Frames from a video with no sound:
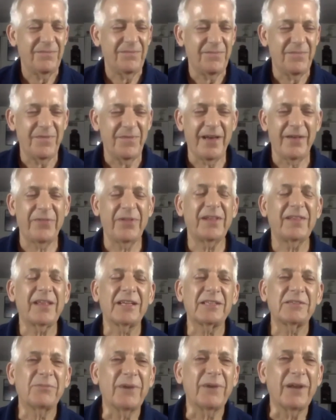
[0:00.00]
I think
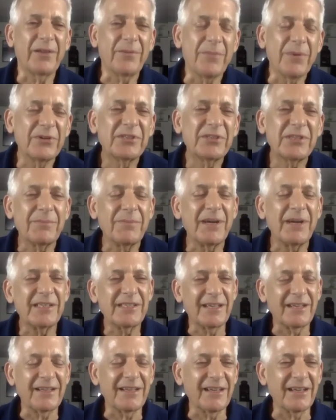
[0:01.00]
that's one of the most
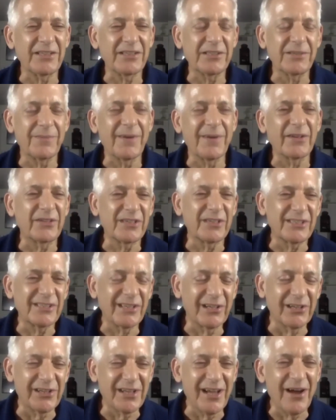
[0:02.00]
amazing things about this
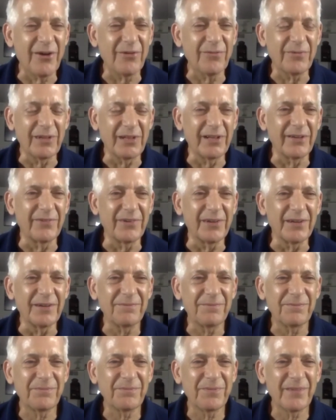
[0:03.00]
little town we live in,
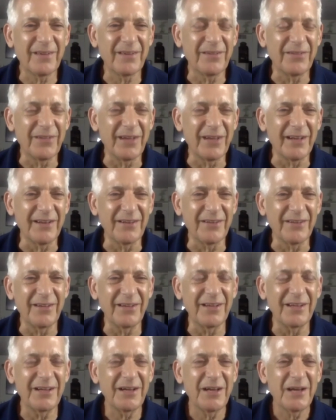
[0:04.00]
that
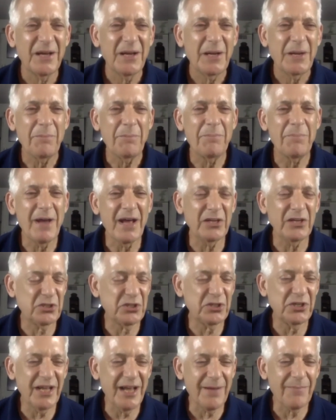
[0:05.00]
the
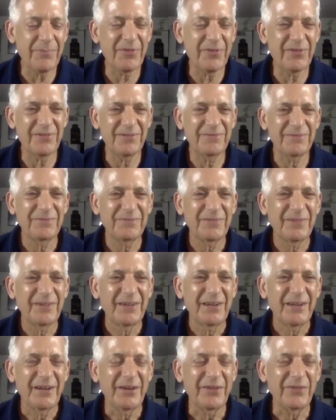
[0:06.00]
bench depth
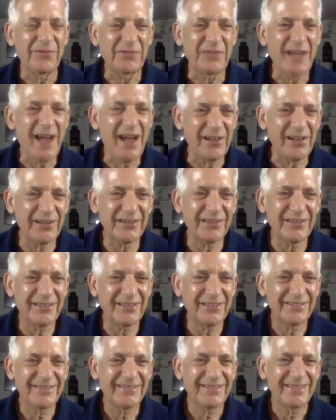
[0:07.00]
of
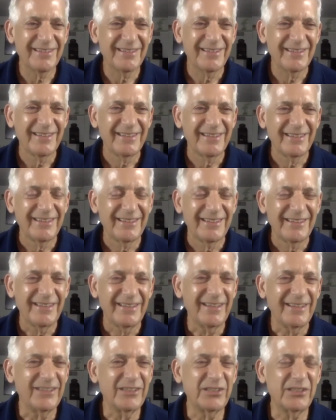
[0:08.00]
talent
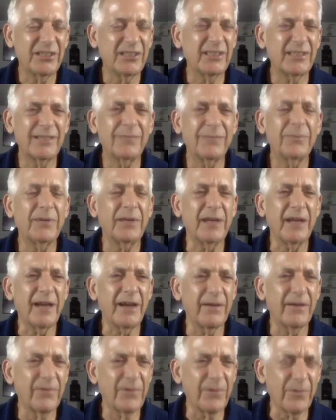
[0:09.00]
is just simply
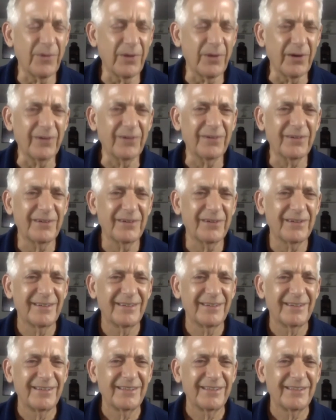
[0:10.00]
everywhere.
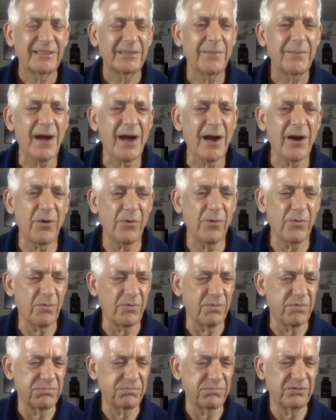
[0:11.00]
Somehow,
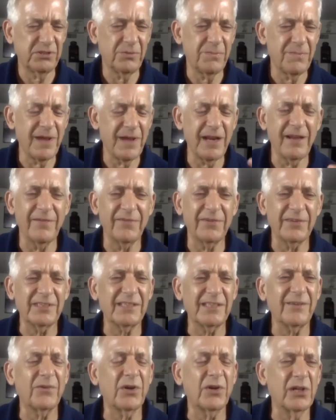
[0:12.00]
so many of us
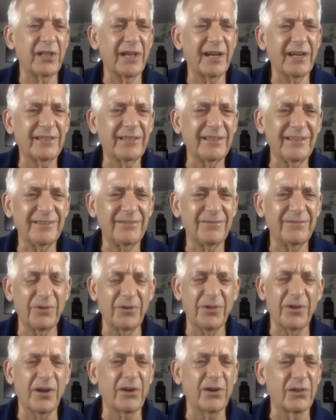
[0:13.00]
have collected
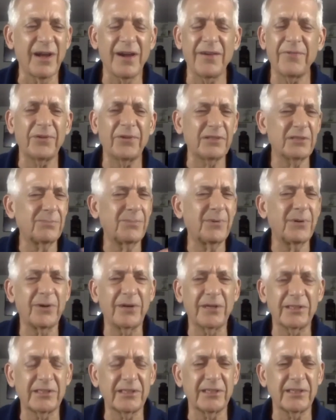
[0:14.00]
with our life
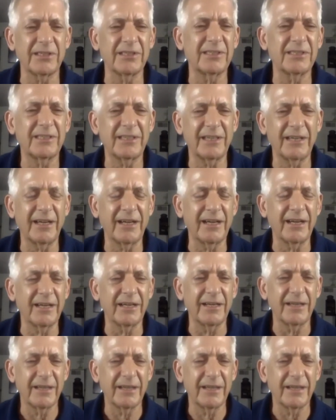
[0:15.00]
experiences and